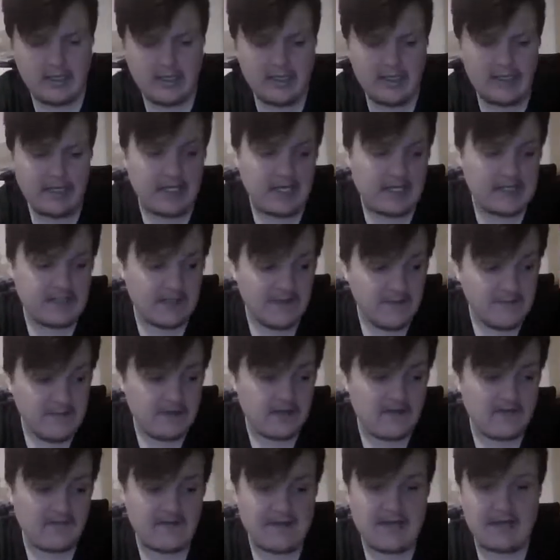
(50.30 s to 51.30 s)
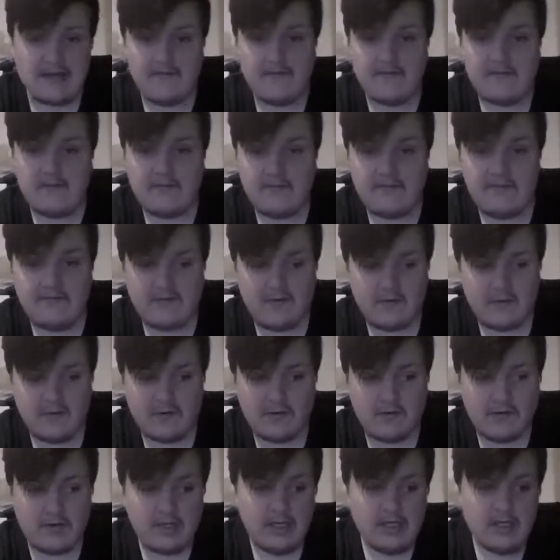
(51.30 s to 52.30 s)
and I've been a fan of them
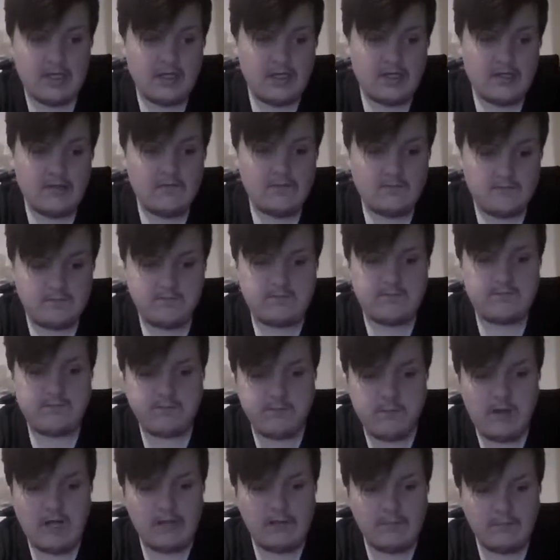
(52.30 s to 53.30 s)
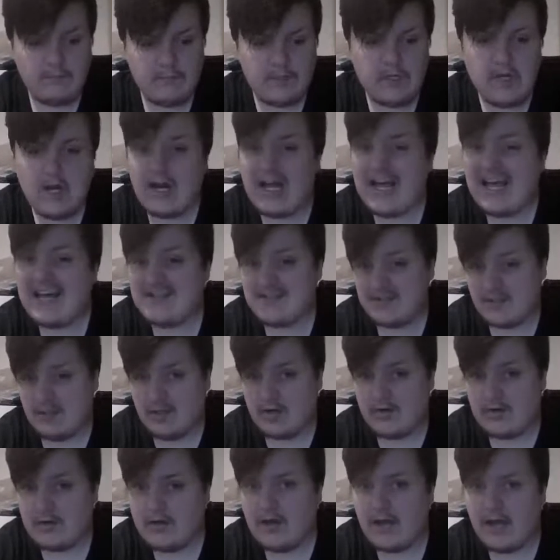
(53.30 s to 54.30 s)
for, well, not as
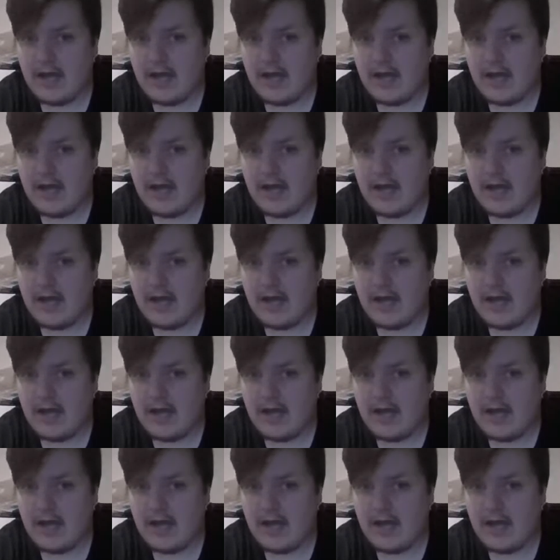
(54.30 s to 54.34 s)
long,